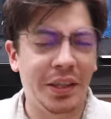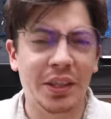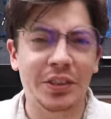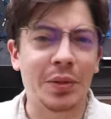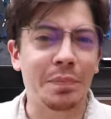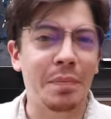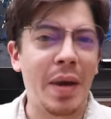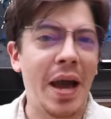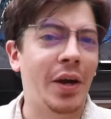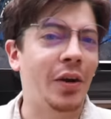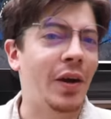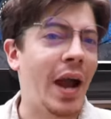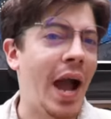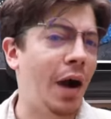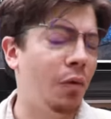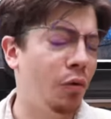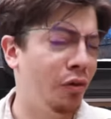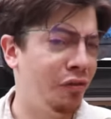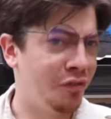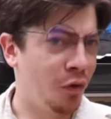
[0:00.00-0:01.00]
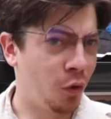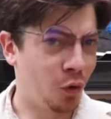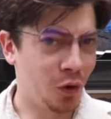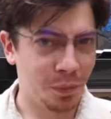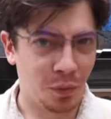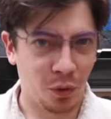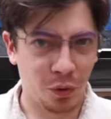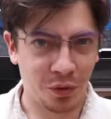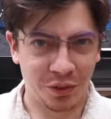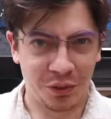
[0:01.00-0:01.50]
It doesn't matter how
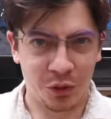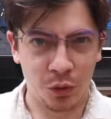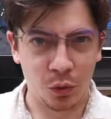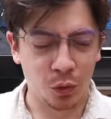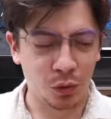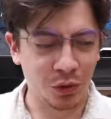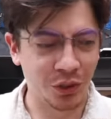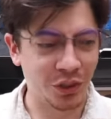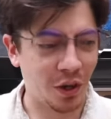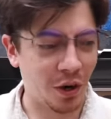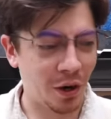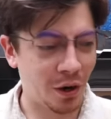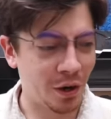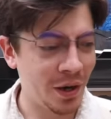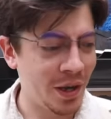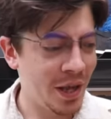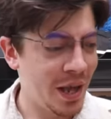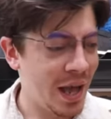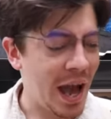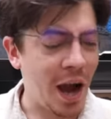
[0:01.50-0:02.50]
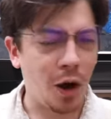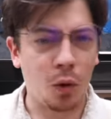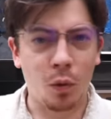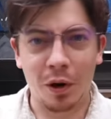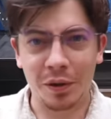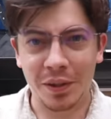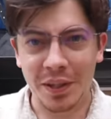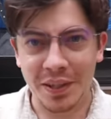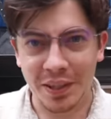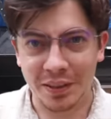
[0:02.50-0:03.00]
affordable the tools are, how
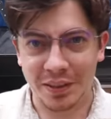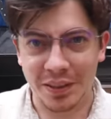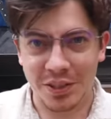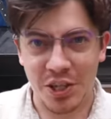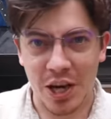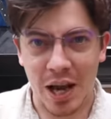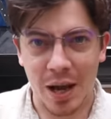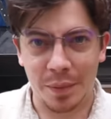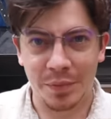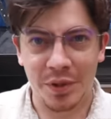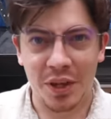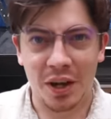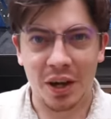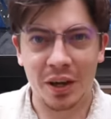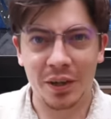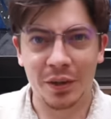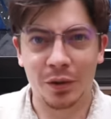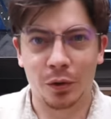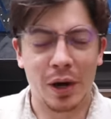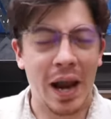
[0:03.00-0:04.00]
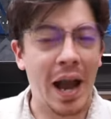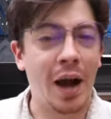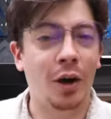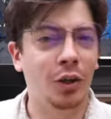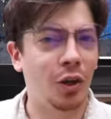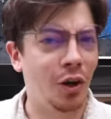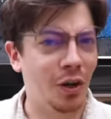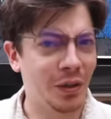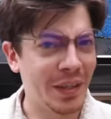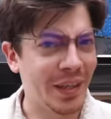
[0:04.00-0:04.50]
well they get the job done, or how
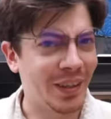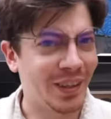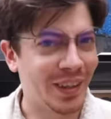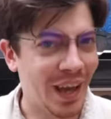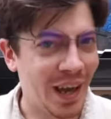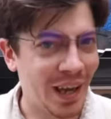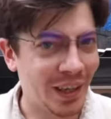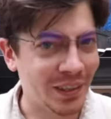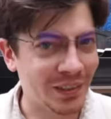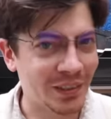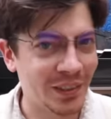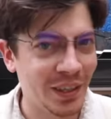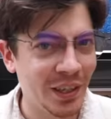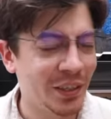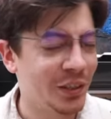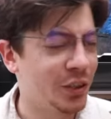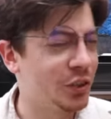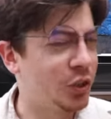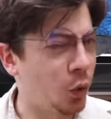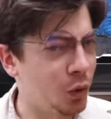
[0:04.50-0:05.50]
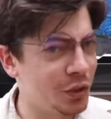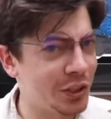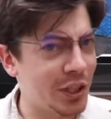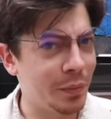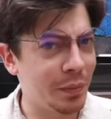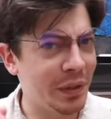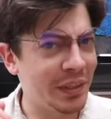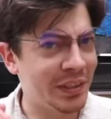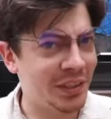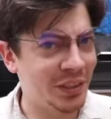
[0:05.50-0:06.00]
long they last, there's always
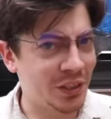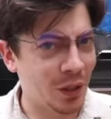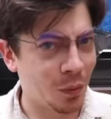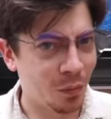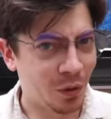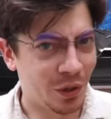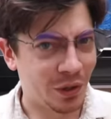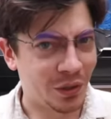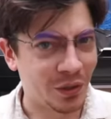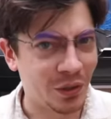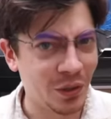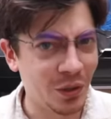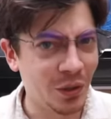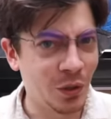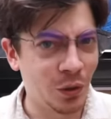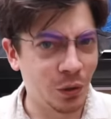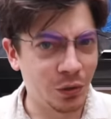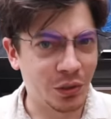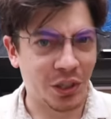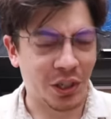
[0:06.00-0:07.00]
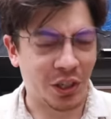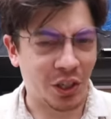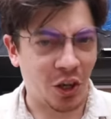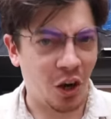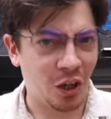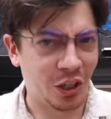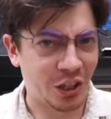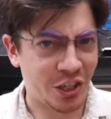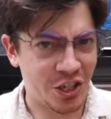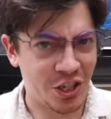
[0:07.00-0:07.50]
gonna be someone who's gonna
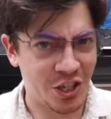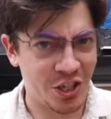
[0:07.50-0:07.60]
call it